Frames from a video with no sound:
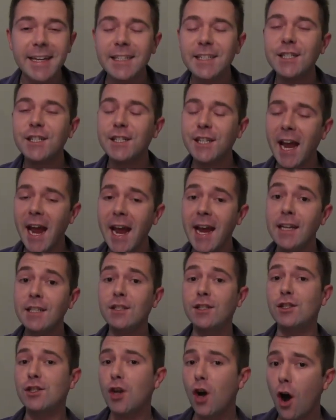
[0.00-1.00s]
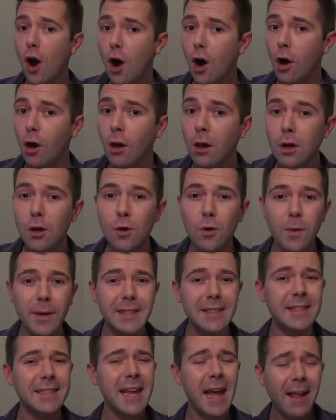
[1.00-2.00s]
is Shaye's doll who
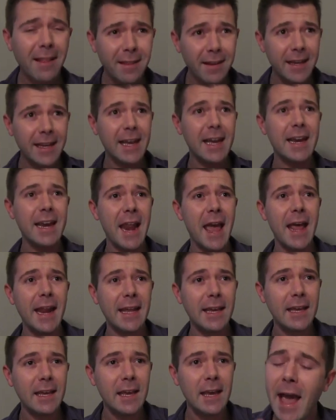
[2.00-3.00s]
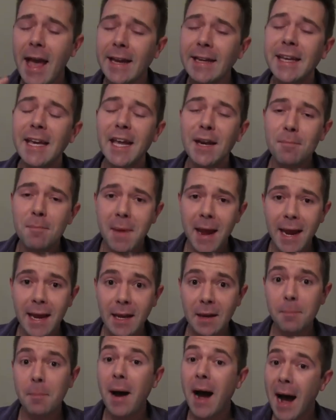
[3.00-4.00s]
is telekinetic and can
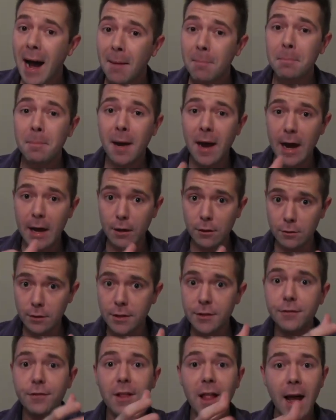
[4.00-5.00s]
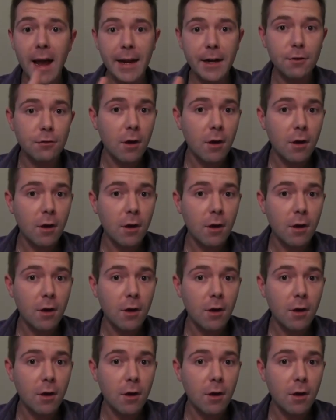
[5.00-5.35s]
make pop bottles fly